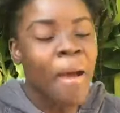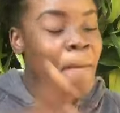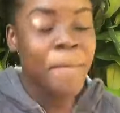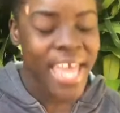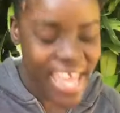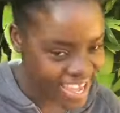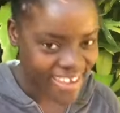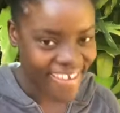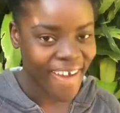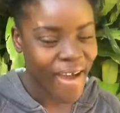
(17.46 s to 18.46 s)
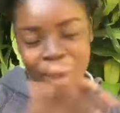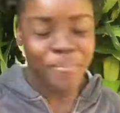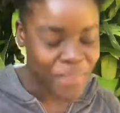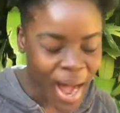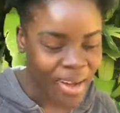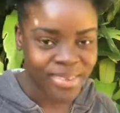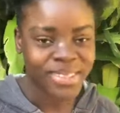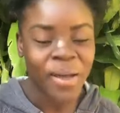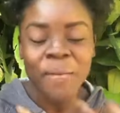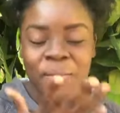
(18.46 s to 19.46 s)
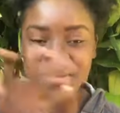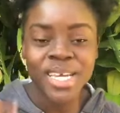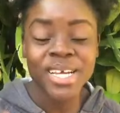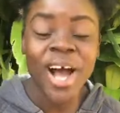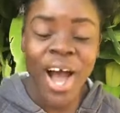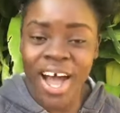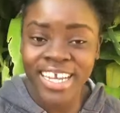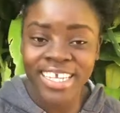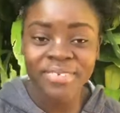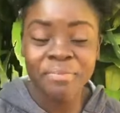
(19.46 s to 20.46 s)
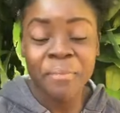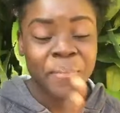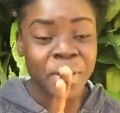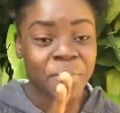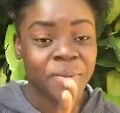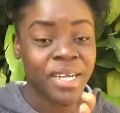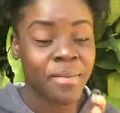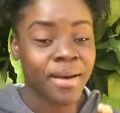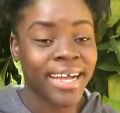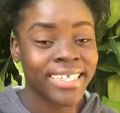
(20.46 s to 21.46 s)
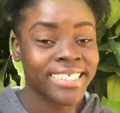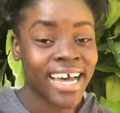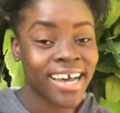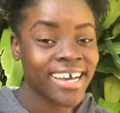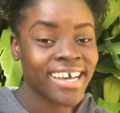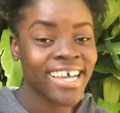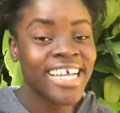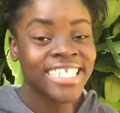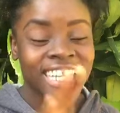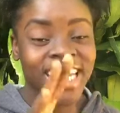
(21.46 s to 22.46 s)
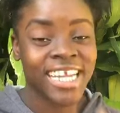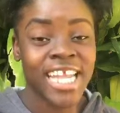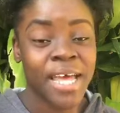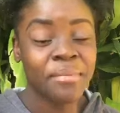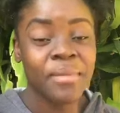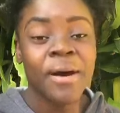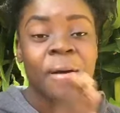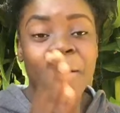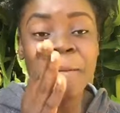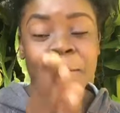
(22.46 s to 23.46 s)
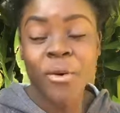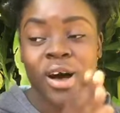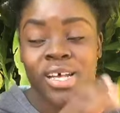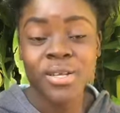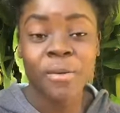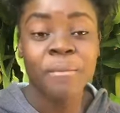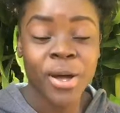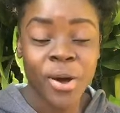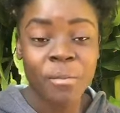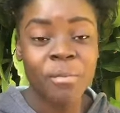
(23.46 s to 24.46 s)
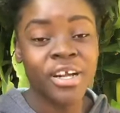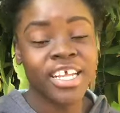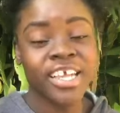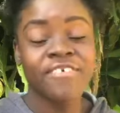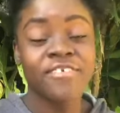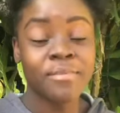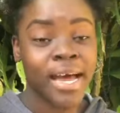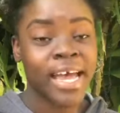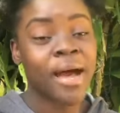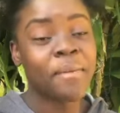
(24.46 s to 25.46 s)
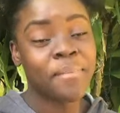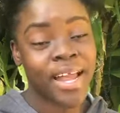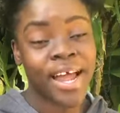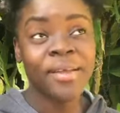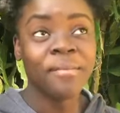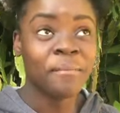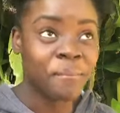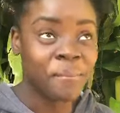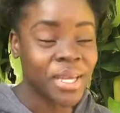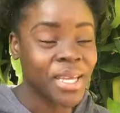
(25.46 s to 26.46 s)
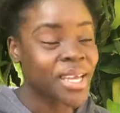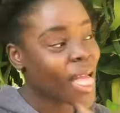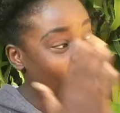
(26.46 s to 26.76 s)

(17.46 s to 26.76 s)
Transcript: be about me calling people in my contact, telling them more some makeup money for buy a plan B.